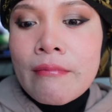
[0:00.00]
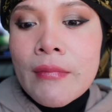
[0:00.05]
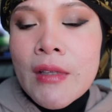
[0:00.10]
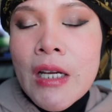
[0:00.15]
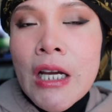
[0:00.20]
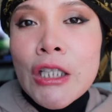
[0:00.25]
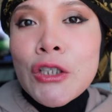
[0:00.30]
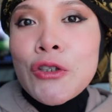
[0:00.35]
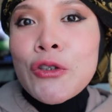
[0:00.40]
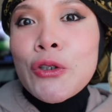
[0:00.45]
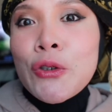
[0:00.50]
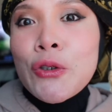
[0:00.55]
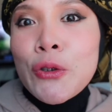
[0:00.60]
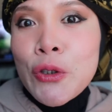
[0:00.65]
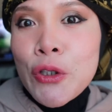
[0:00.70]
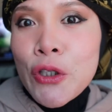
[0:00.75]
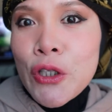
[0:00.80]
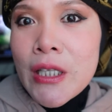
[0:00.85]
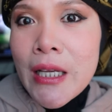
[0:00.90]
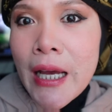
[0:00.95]
it
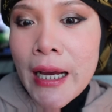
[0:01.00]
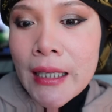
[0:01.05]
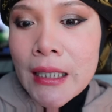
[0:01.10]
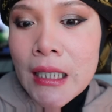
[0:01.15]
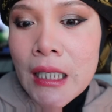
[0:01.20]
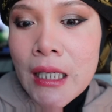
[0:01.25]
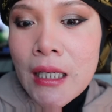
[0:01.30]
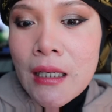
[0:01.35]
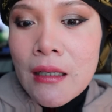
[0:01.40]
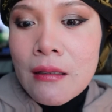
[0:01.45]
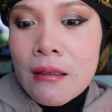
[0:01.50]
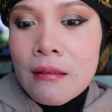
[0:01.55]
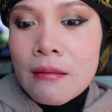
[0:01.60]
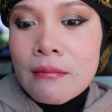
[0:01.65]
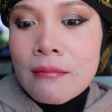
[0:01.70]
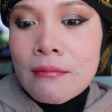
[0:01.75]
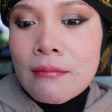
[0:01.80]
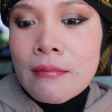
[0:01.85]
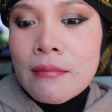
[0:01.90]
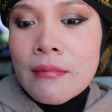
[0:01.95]
reduces acne.
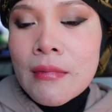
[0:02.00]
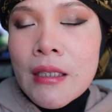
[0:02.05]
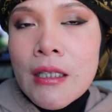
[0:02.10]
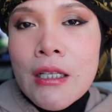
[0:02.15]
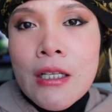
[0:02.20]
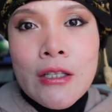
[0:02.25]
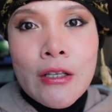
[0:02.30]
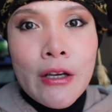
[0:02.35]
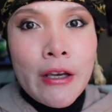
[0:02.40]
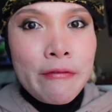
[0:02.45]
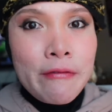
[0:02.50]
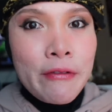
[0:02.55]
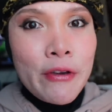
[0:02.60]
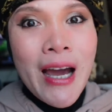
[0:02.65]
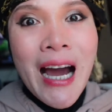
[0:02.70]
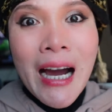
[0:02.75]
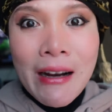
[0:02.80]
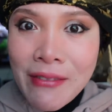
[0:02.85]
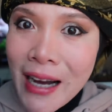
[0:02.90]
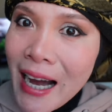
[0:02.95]
So if you
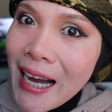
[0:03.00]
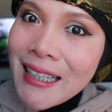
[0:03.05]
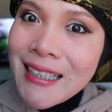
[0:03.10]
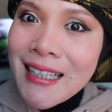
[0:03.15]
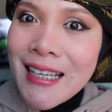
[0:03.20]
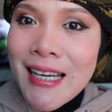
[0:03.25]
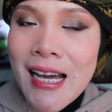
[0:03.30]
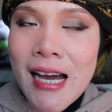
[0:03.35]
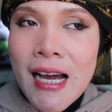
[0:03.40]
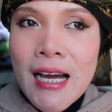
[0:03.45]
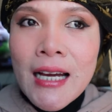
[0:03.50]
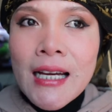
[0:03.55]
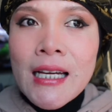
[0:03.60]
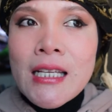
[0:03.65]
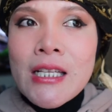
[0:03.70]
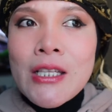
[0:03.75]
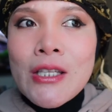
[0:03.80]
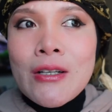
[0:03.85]
have acne guys,